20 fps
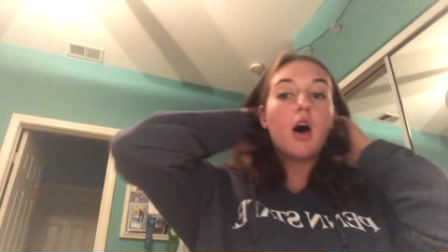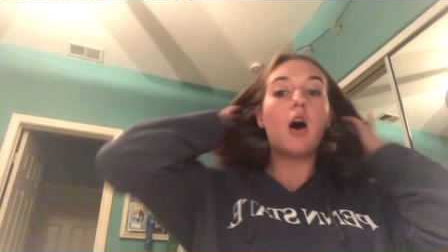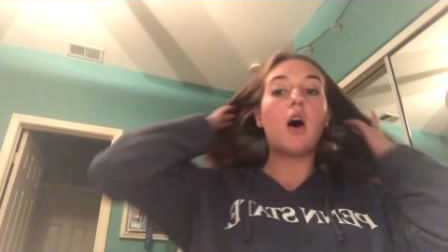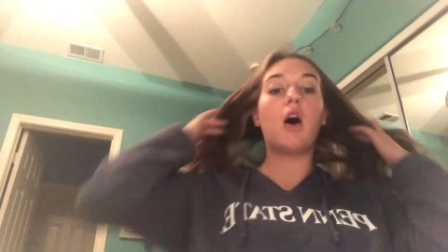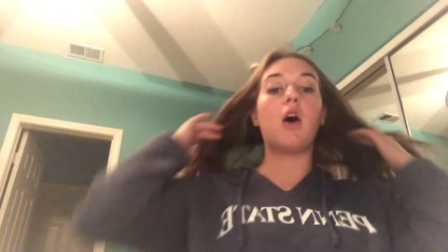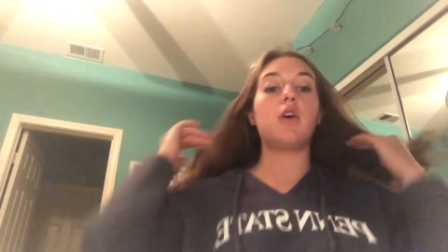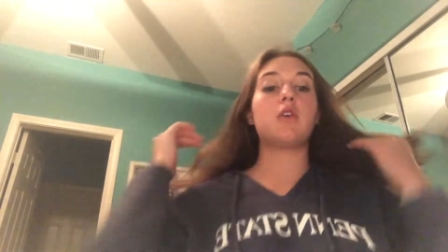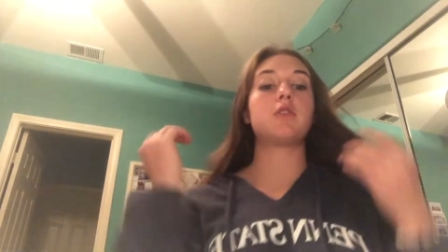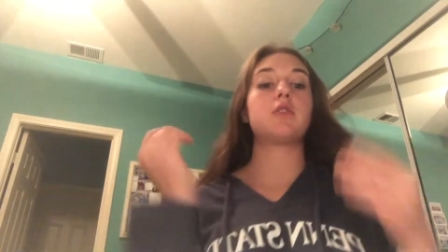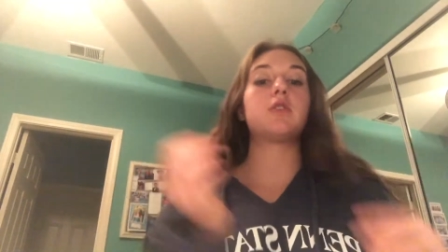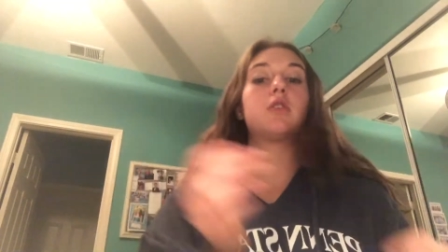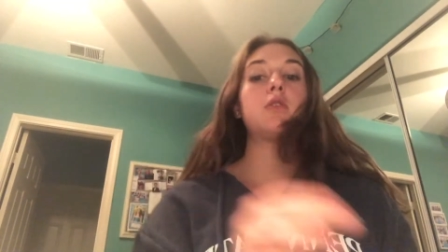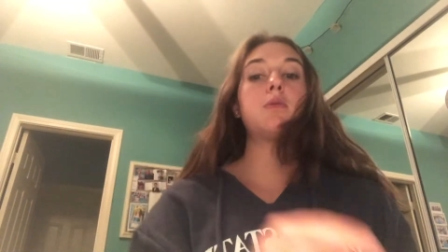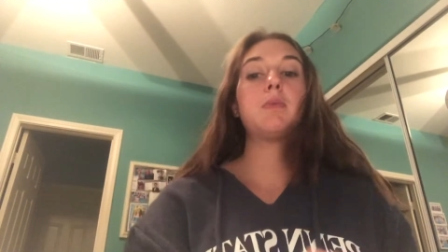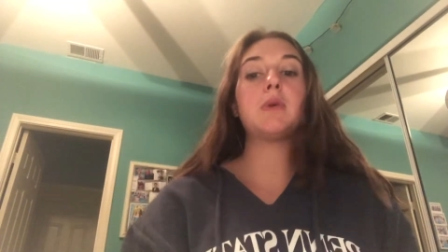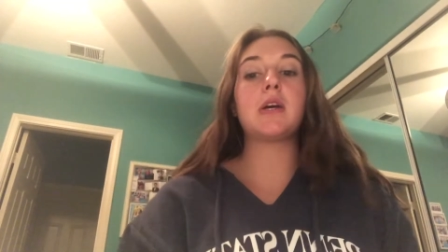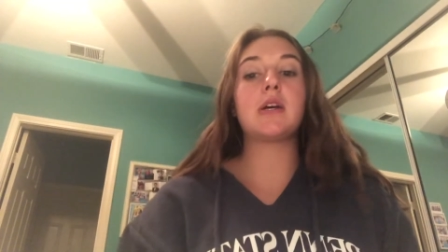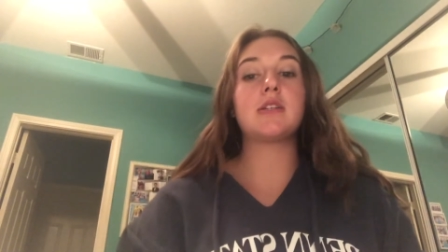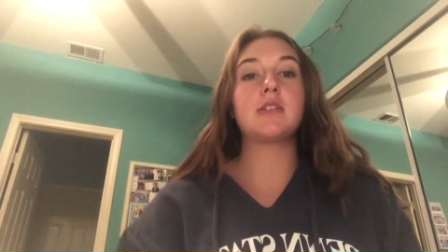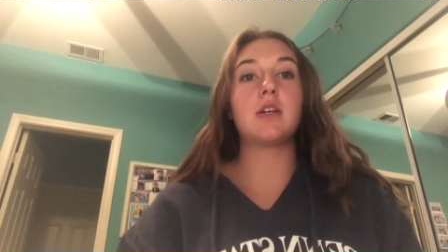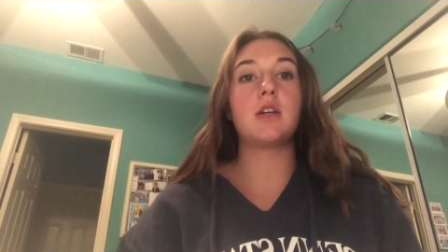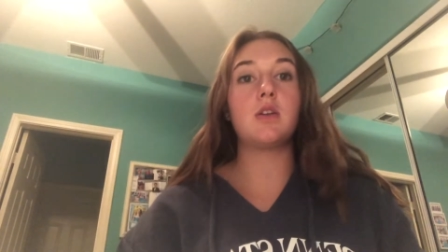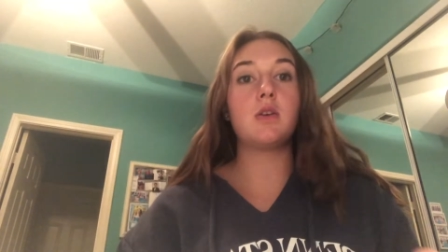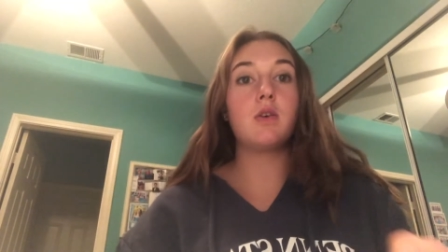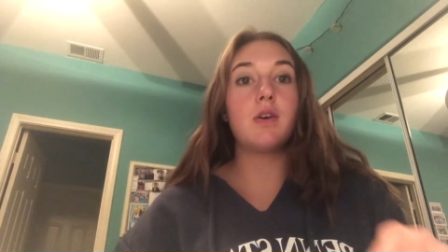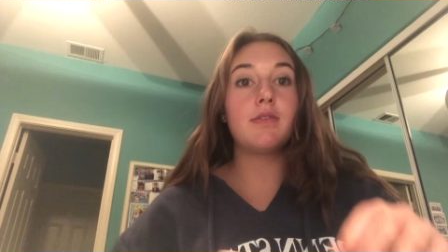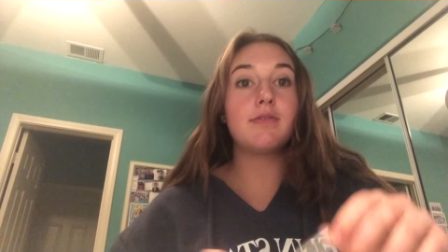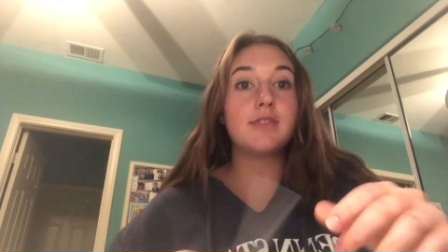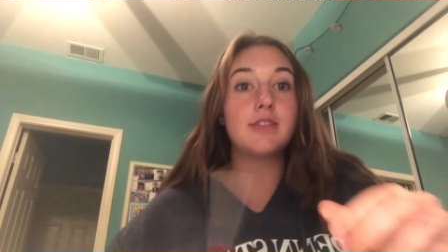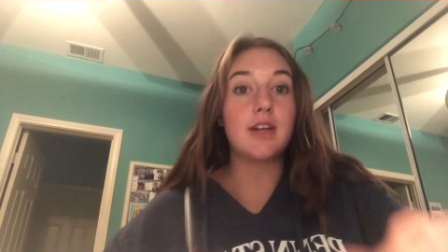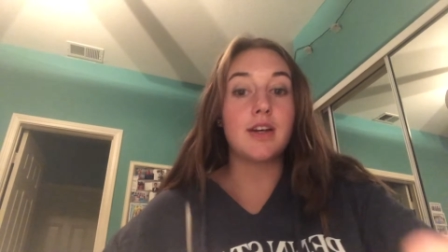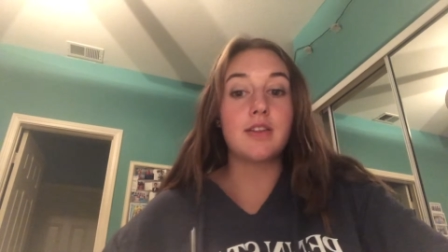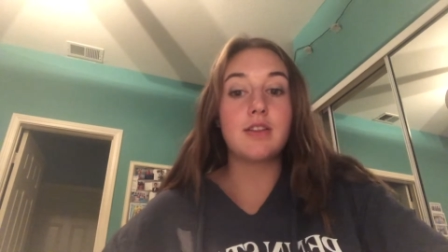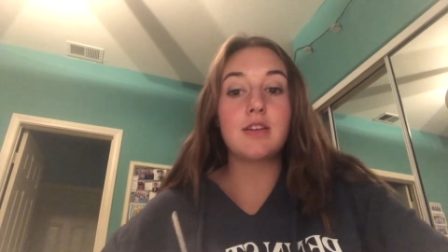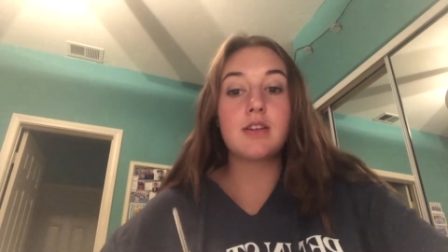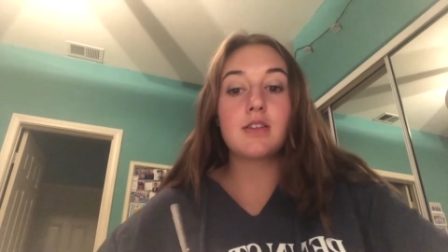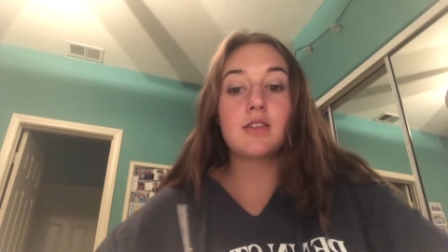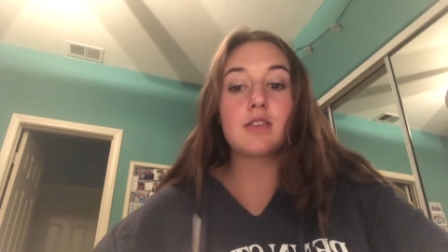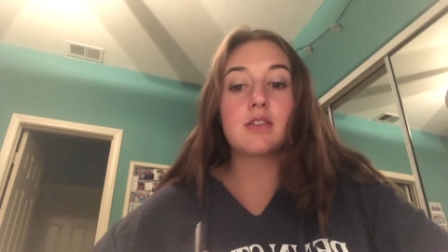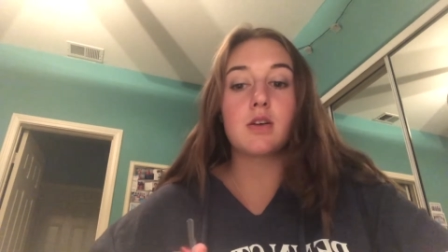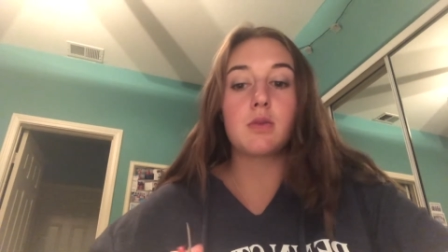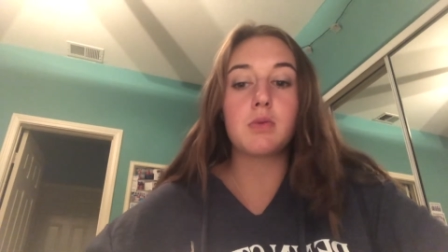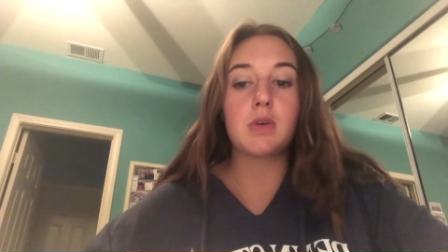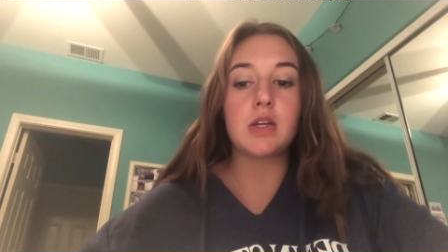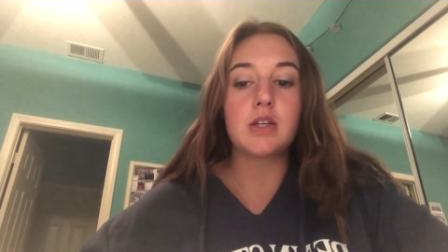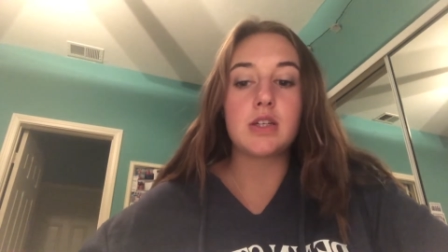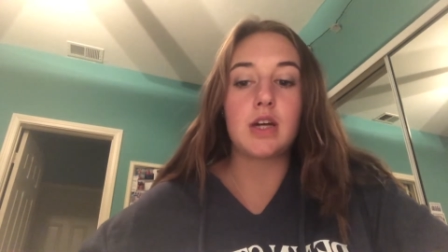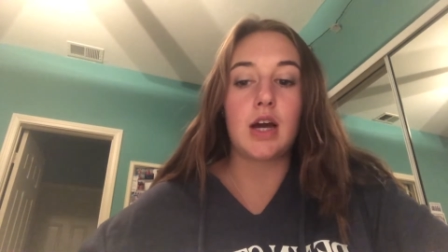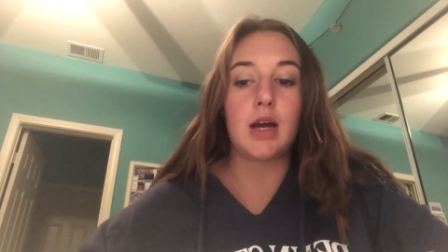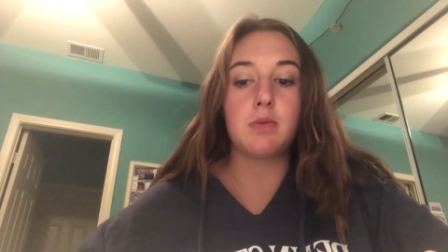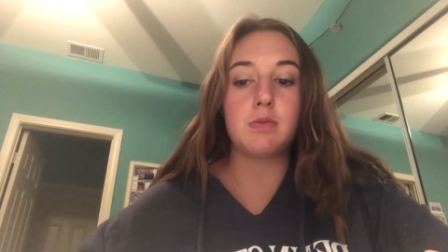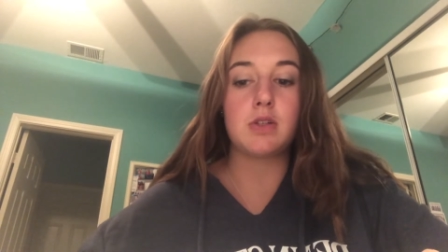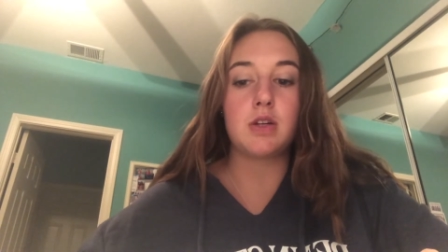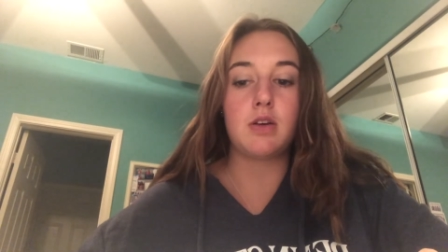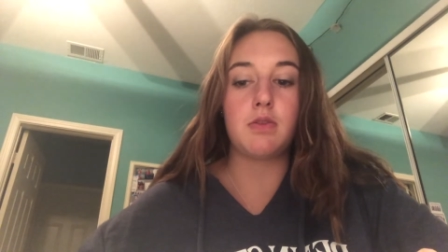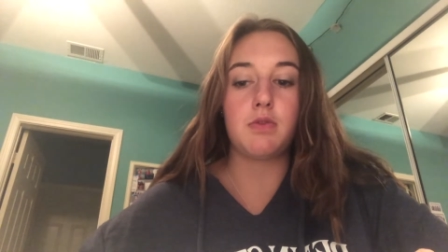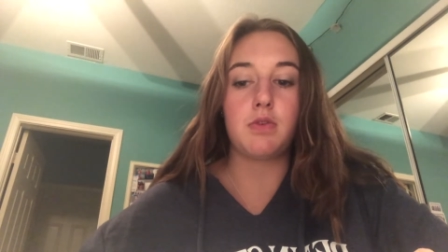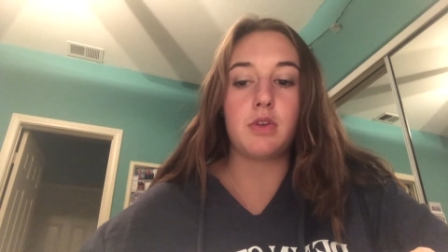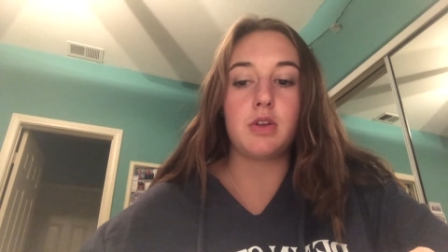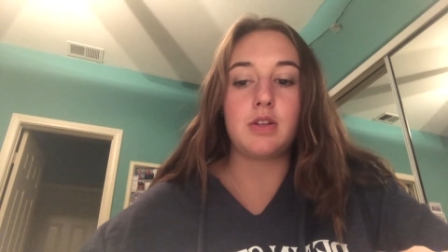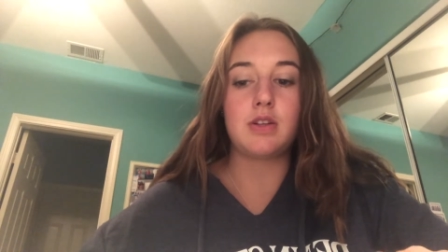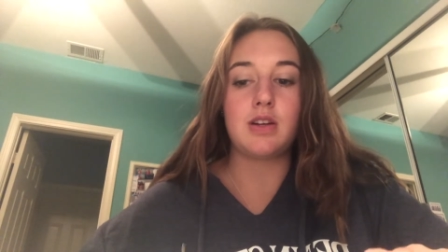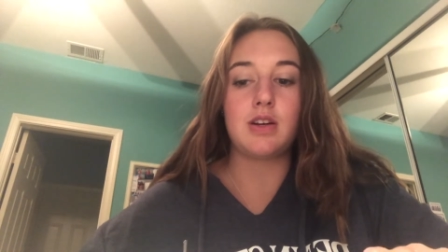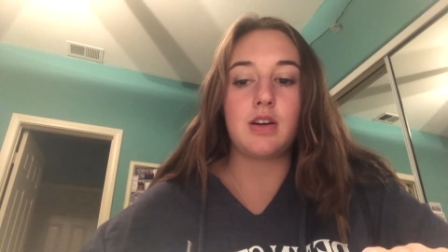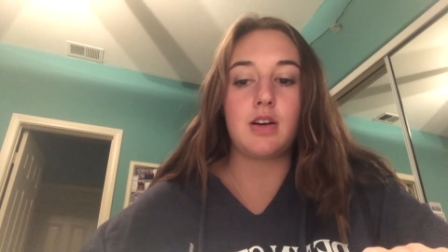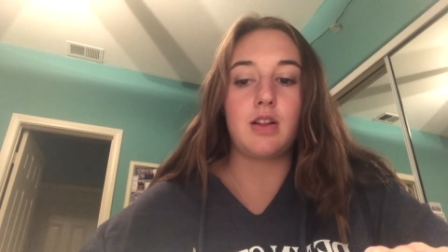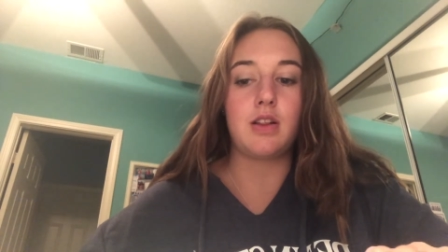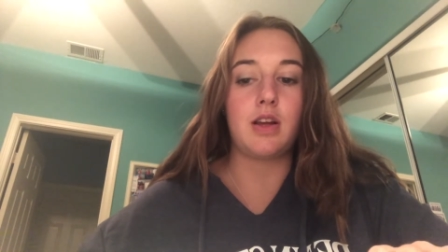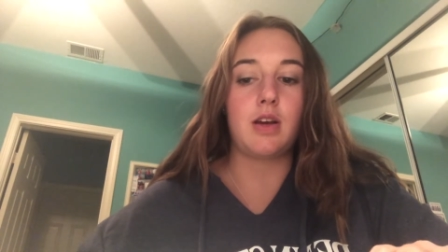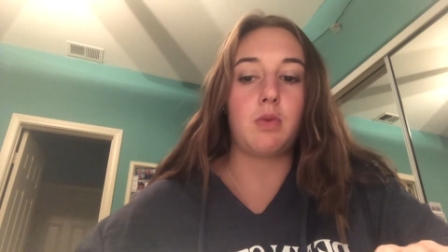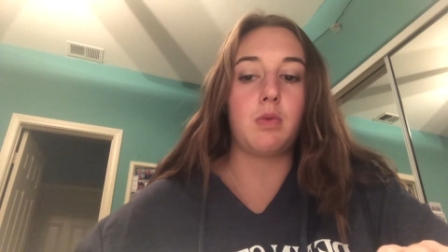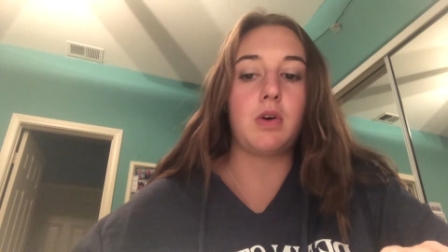Also, because I know I've done this so many times and I've only done it on like,